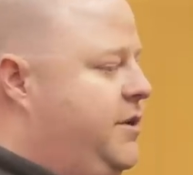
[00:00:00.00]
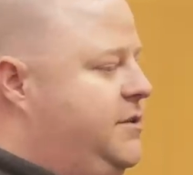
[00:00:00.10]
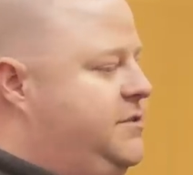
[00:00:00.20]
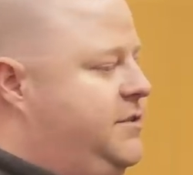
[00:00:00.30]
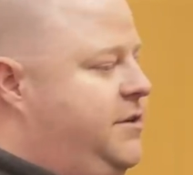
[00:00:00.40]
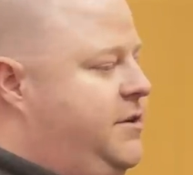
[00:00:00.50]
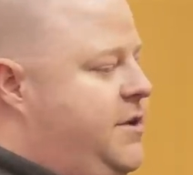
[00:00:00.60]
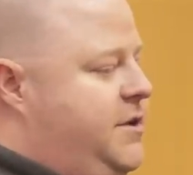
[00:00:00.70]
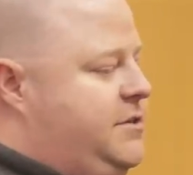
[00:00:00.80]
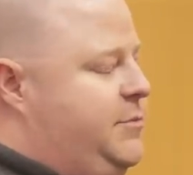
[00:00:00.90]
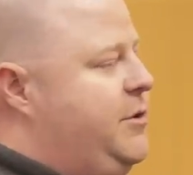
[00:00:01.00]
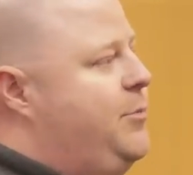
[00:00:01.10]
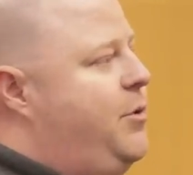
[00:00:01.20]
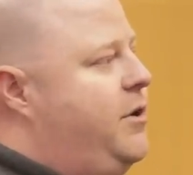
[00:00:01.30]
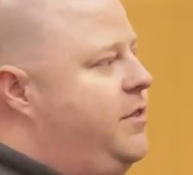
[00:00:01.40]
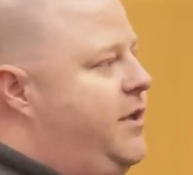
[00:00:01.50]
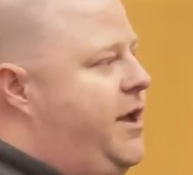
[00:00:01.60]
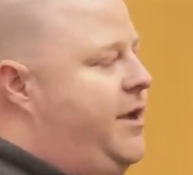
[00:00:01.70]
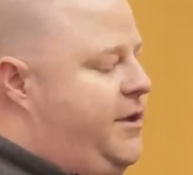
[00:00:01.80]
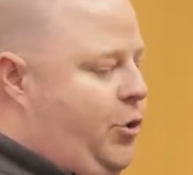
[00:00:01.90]
And to be a part of
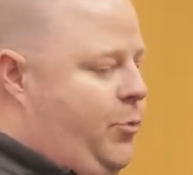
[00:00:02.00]
that and to